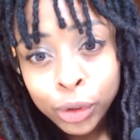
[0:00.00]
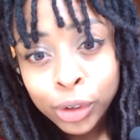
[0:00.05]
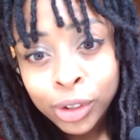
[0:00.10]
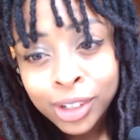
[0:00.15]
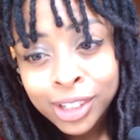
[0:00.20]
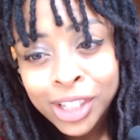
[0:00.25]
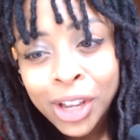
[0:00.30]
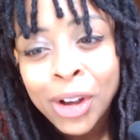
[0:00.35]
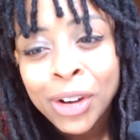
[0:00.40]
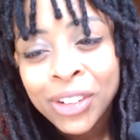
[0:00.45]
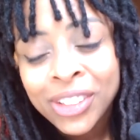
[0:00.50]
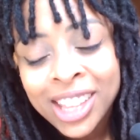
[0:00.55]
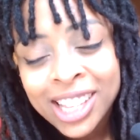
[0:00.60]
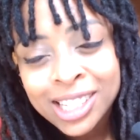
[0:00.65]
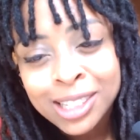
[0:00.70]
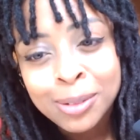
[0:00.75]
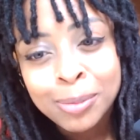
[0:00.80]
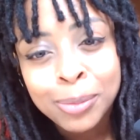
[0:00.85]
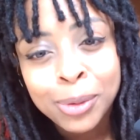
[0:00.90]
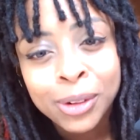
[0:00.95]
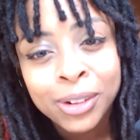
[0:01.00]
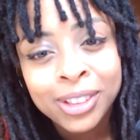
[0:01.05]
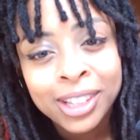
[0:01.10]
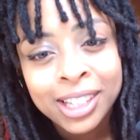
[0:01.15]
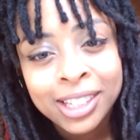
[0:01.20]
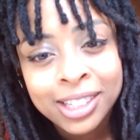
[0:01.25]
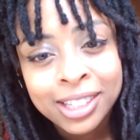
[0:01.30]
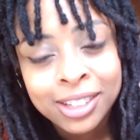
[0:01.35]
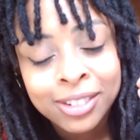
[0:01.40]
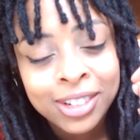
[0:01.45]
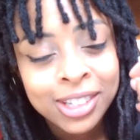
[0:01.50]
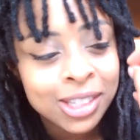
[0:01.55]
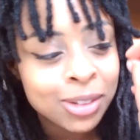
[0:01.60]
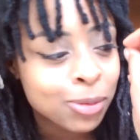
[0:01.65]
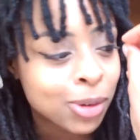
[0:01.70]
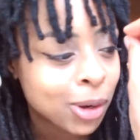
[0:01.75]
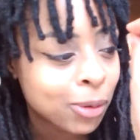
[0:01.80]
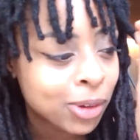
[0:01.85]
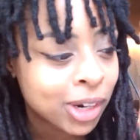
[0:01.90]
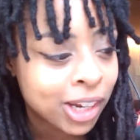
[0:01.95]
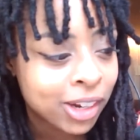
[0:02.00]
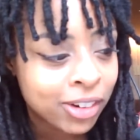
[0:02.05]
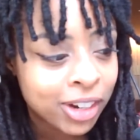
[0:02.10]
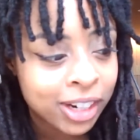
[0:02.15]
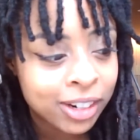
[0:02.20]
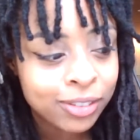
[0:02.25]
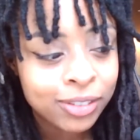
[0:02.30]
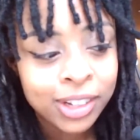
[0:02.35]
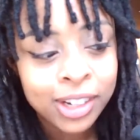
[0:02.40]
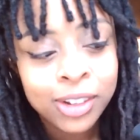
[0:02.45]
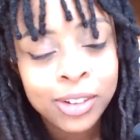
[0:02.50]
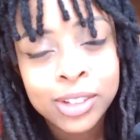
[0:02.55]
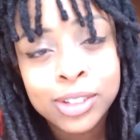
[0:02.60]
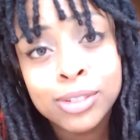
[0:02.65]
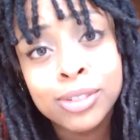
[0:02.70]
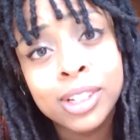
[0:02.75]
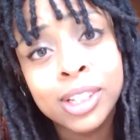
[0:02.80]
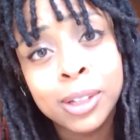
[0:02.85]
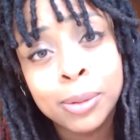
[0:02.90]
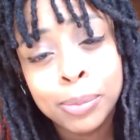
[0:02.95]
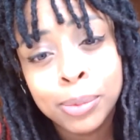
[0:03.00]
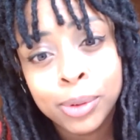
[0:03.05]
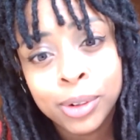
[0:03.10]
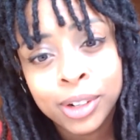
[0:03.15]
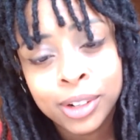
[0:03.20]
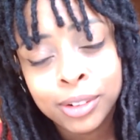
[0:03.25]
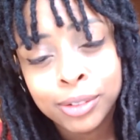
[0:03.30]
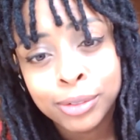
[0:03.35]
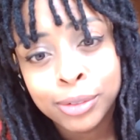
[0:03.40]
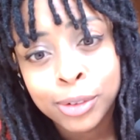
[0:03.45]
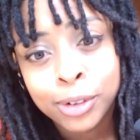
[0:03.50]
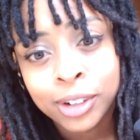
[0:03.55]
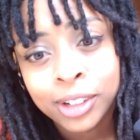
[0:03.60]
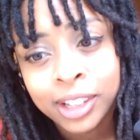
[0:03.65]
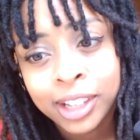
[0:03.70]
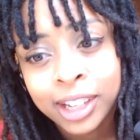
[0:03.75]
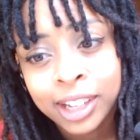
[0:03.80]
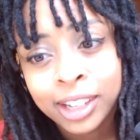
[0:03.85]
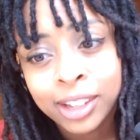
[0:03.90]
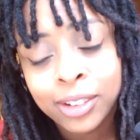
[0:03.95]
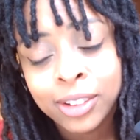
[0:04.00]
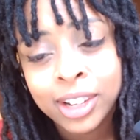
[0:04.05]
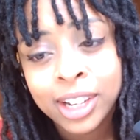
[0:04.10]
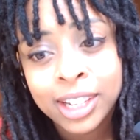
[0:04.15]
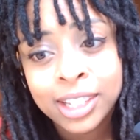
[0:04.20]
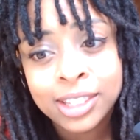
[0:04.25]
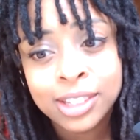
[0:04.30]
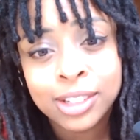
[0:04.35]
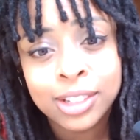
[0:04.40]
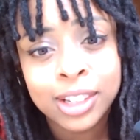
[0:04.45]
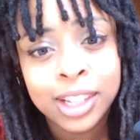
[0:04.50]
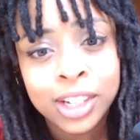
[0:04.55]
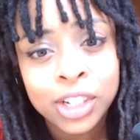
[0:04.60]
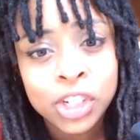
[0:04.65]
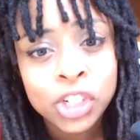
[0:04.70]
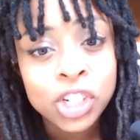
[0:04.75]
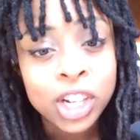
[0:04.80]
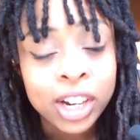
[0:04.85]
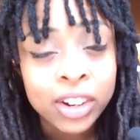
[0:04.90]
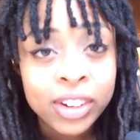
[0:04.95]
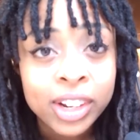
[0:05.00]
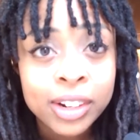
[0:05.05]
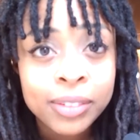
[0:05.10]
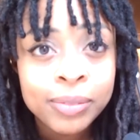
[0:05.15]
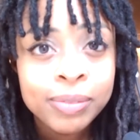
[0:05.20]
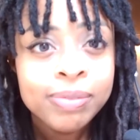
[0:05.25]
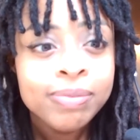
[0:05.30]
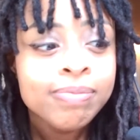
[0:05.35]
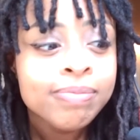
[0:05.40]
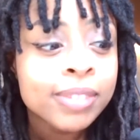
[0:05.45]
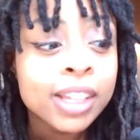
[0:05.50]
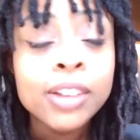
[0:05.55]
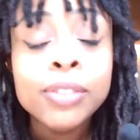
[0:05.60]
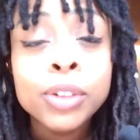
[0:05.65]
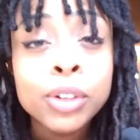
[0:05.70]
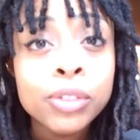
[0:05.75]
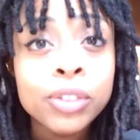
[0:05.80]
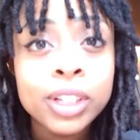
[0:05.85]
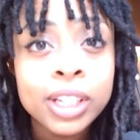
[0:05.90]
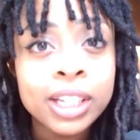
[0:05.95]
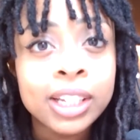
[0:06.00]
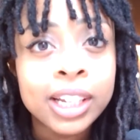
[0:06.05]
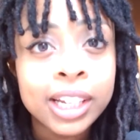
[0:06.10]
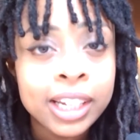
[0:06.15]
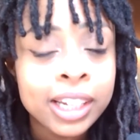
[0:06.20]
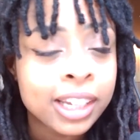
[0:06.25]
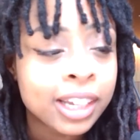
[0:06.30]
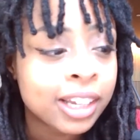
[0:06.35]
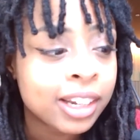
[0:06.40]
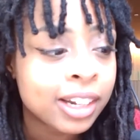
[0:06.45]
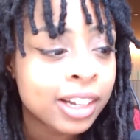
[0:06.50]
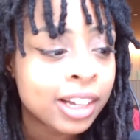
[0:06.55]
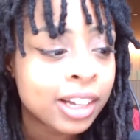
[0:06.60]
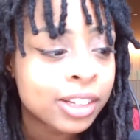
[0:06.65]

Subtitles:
So that's important. That's the reason why when I create a video, it's really important for like you guys to like share it if you really like it.